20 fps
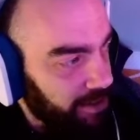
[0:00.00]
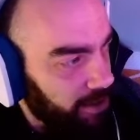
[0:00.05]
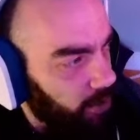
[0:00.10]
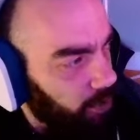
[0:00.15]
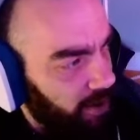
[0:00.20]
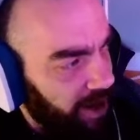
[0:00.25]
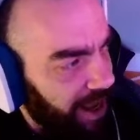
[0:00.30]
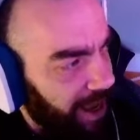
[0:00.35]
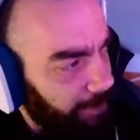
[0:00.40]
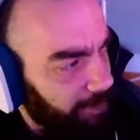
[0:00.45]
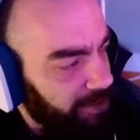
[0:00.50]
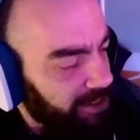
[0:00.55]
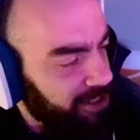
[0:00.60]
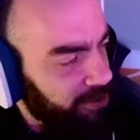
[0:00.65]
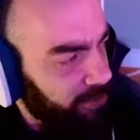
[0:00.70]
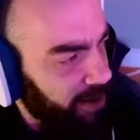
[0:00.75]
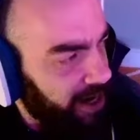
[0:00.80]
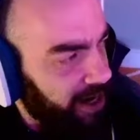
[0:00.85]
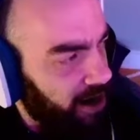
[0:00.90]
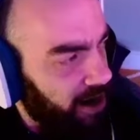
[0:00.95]
What happened to
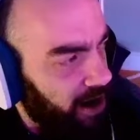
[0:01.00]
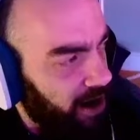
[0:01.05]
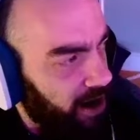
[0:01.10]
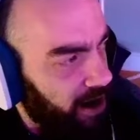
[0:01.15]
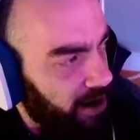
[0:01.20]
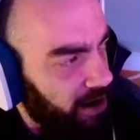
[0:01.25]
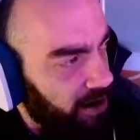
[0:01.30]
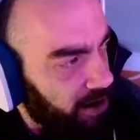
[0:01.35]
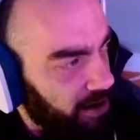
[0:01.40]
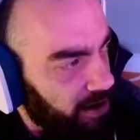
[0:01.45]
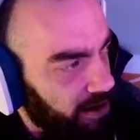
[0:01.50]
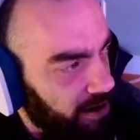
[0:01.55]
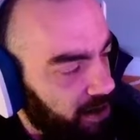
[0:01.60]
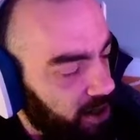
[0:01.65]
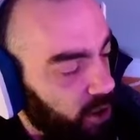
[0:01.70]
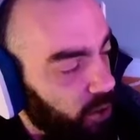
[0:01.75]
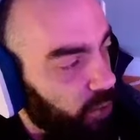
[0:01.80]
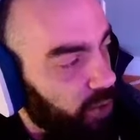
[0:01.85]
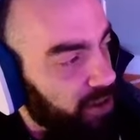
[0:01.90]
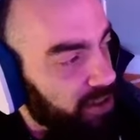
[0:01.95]
my car?
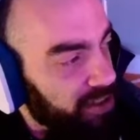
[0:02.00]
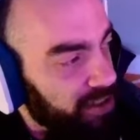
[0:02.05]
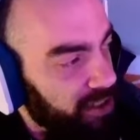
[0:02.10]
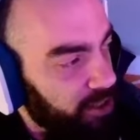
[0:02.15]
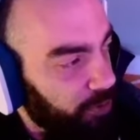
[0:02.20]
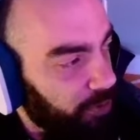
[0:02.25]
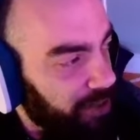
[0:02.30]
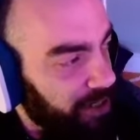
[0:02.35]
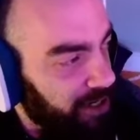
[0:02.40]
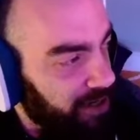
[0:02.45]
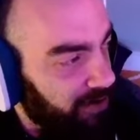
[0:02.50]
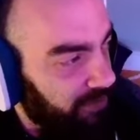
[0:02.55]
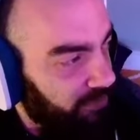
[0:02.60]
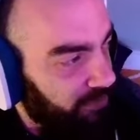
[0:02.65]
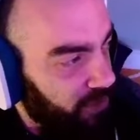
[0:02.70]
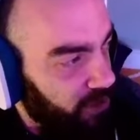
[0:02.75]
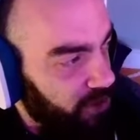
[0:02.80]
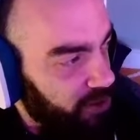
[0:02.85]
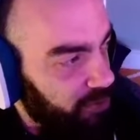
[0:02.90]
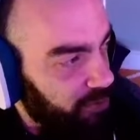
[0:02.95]
Well, see, you went into
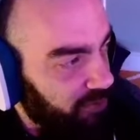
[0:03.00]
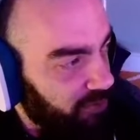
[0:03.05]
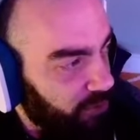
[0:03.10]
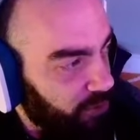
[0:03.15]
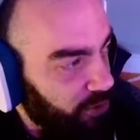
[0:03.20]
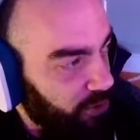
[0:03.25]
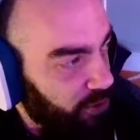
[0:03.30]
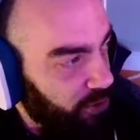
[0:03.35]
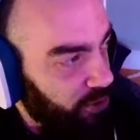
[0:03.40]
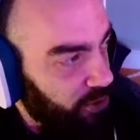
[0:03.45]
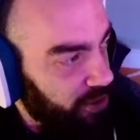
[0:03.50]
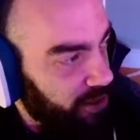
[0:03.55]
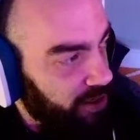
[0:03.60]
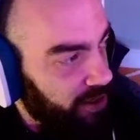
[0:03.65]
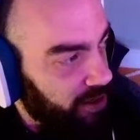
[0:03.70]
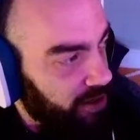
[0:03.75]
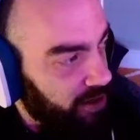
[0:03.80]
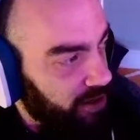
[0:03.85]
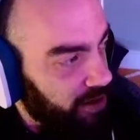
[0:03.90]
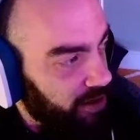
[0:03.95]
first before you could.
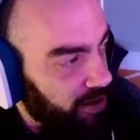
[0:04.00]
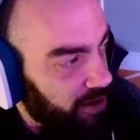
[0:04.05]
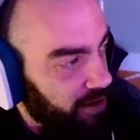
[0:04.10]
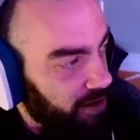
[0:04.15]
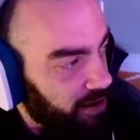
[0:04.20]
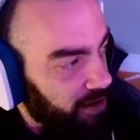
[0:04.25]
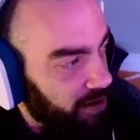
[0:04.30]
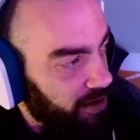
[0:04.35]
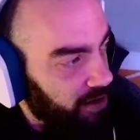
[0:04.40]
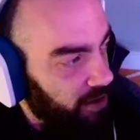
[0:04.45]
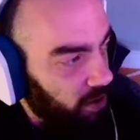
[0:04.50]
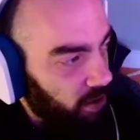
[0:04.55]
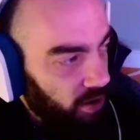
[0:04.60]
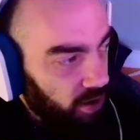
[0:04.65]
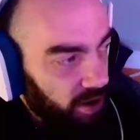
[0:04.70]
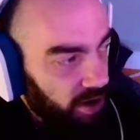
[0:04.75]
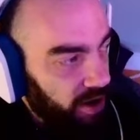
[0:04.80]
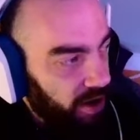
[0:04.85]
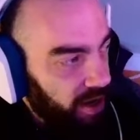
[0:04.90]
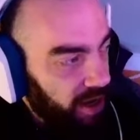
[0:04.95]

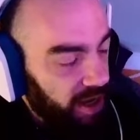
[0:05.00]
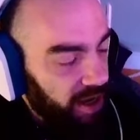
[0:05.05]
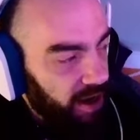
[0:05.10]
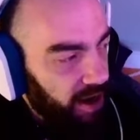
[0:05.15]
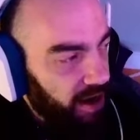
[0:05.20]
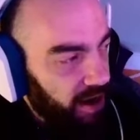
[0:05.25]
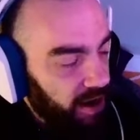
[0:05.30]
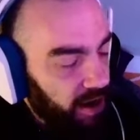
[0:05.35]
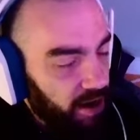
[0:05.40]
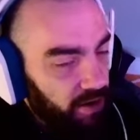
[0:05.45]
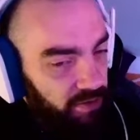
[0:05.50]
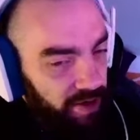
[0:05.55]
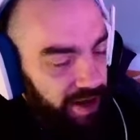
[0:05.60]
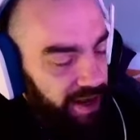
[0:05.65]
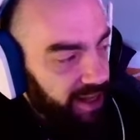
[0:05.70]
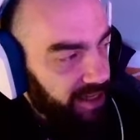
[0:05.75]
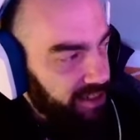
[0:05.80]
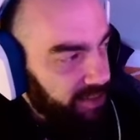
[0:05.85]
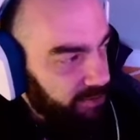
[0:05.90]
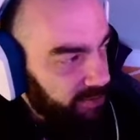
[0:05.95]
Or he, he kind of already
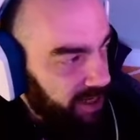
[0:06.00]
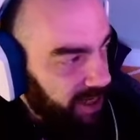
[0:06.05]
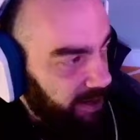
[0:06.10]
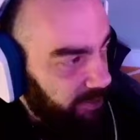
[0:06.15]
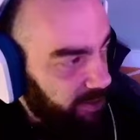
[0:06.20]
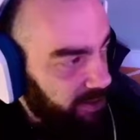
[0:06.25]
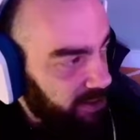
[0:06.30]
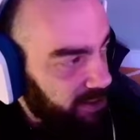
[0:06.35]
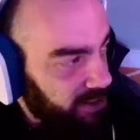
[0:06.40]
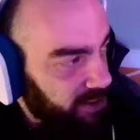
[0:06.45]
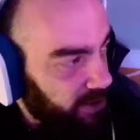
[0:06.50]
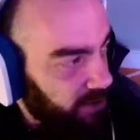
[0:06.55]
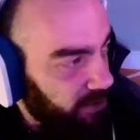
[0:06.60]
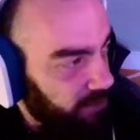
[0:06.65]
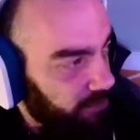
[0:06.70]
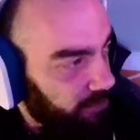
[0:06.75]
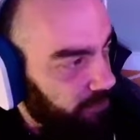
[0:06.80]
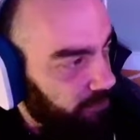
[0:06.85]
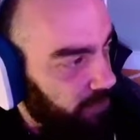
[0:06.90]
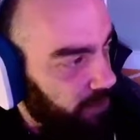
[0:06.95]
had some damage, so.
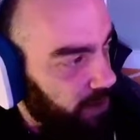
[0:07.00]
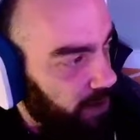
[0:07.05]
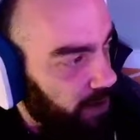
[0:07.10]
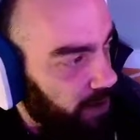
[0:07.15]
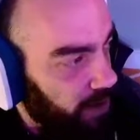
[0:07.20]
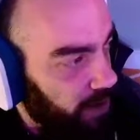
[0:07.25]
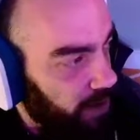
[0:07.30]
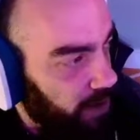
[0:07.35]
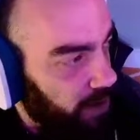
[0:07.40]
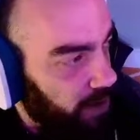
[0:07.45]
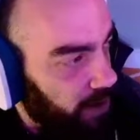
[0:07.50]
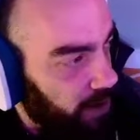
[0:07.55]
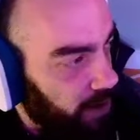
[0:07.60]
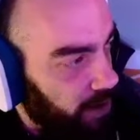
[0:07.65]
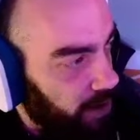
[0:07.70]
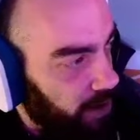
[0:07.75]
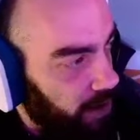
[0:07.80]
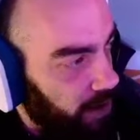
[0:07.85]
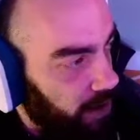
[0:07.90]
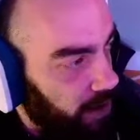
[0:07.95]

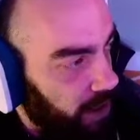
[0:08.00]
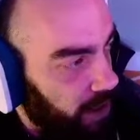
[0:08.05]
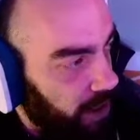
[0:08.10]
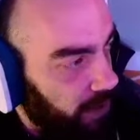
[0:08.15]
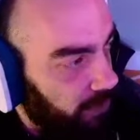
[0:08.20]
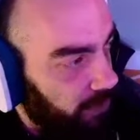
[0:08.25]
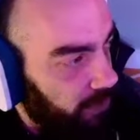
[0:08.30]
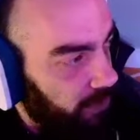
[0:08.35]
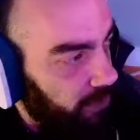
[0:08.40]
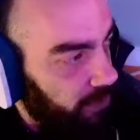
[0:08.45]
Yep.